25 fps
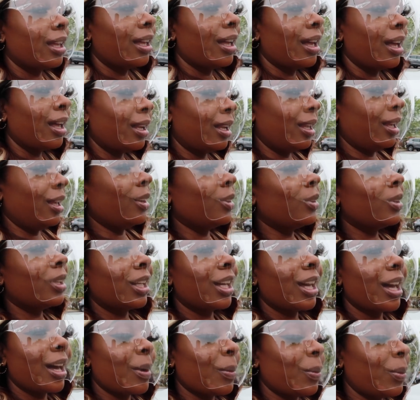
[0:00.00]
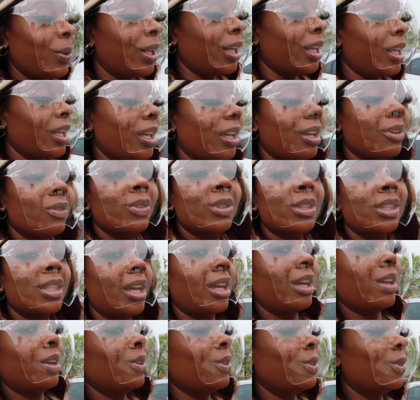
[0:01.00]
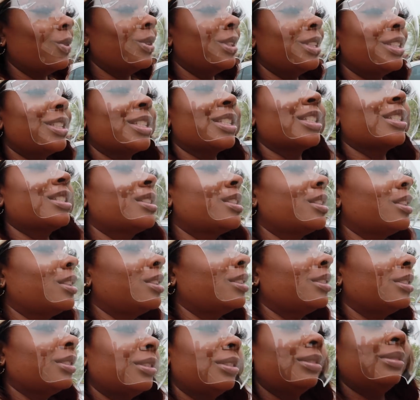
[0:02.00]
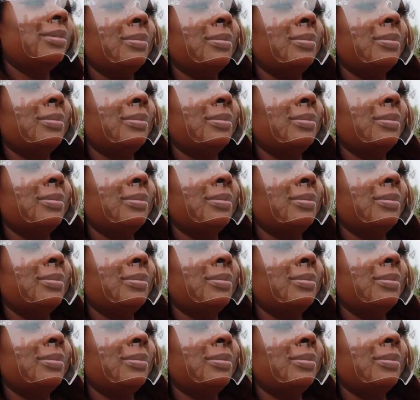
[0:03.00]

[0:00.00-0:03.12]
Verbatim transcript: I literally gotta play everything over just in a.